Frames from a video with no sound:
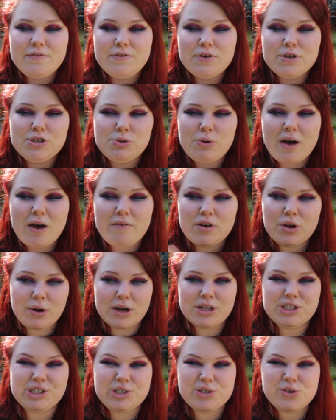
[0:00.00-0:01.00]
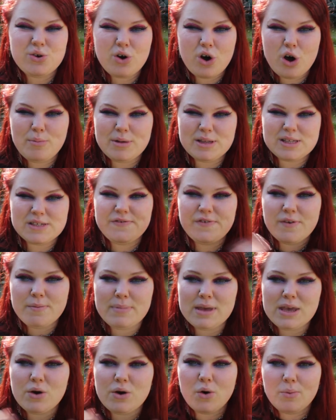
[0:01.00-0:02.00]
if you do have any questions or comments for
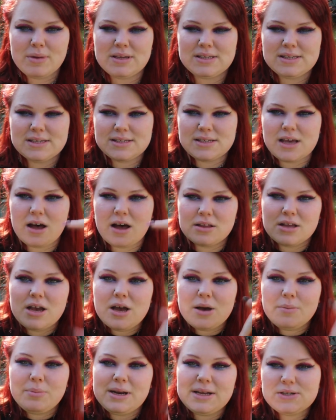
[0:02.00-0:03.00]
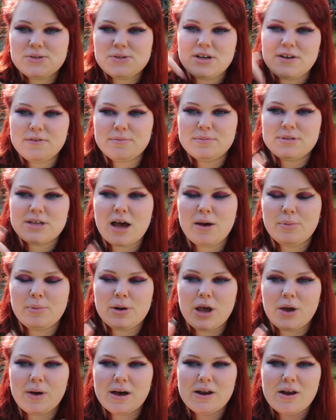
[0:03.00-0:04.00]
me or Mrs. Searle, please do leave them down
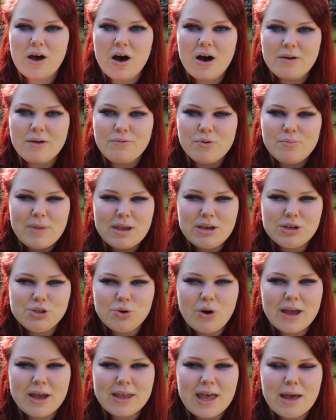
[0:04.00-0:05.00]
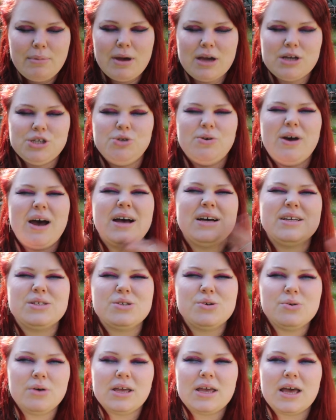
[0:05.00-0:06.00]
below and I will make sure I get back to you as
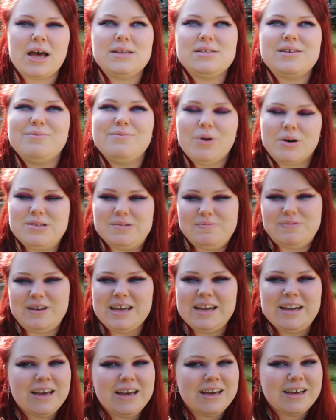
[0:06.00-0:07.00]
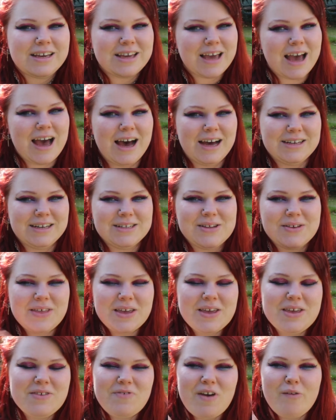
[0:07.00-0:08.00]
quick as I possibly can. So
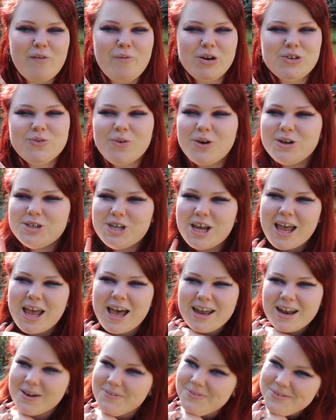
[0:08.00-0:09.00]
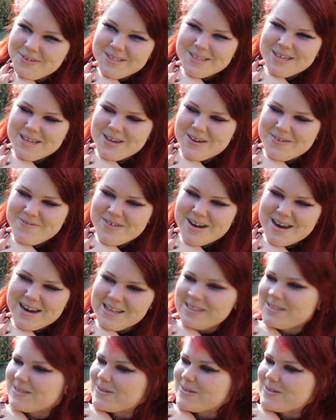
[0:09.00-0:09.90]
thank you very much for watching and I will see you really